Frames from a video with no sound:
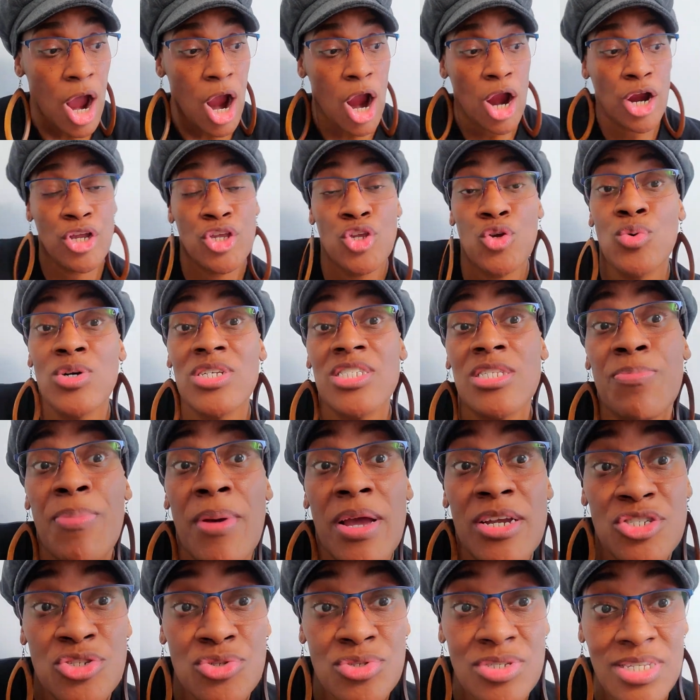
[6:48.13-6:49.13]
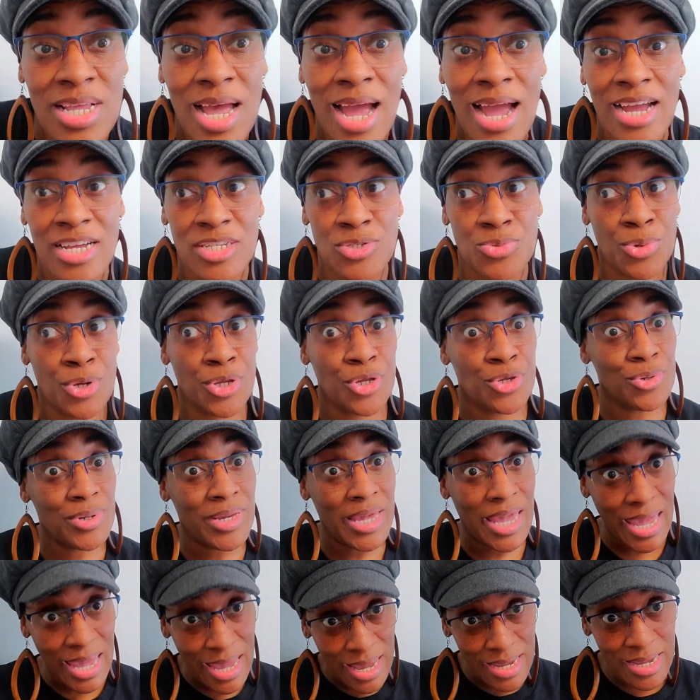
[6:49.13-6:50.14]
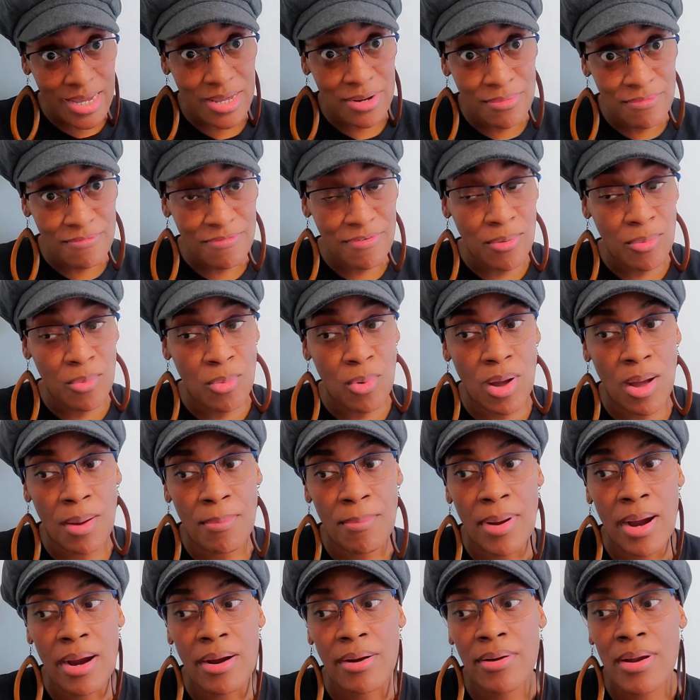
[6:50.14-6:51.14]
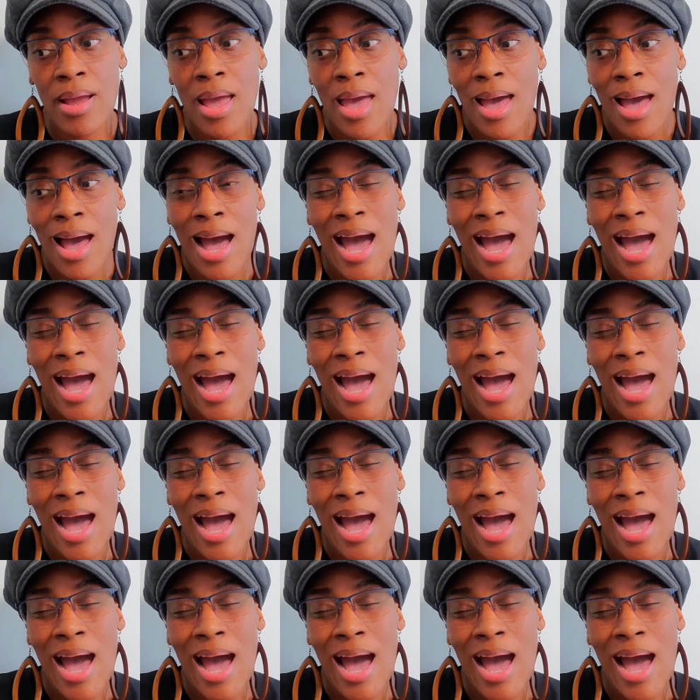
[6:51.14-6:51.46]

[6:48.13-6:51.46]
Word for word: Are you a special size where you can't get them from Walmart?